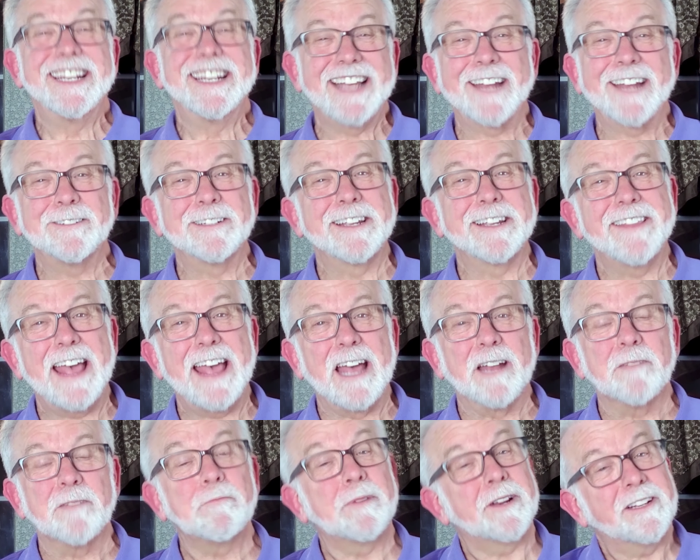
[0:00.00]
Not only
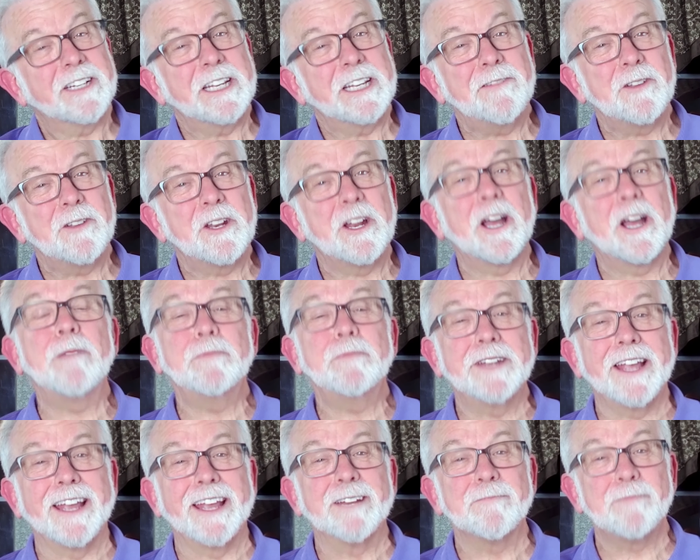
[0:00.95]
that, but I'll give you an
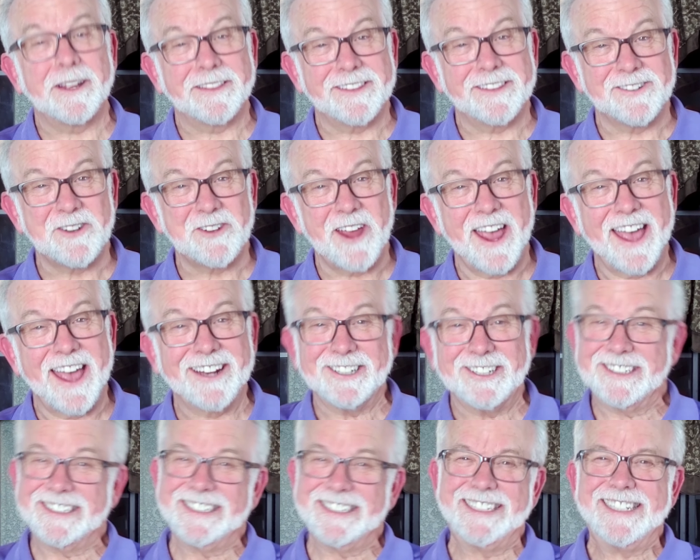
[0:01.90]
update about the
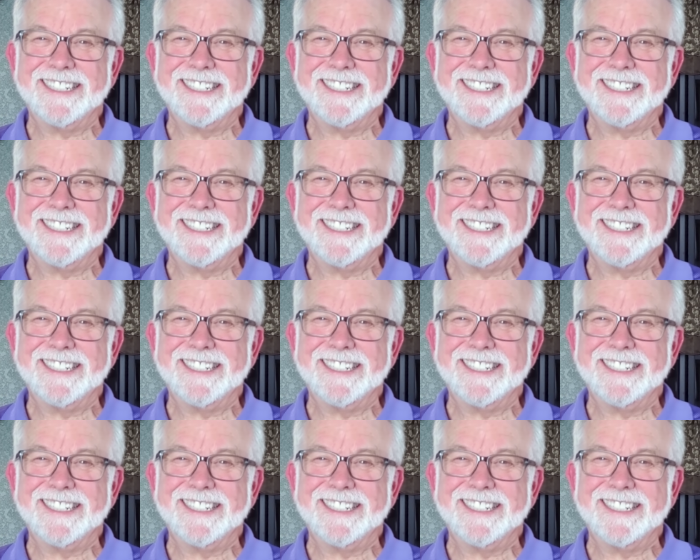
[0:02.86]
channel.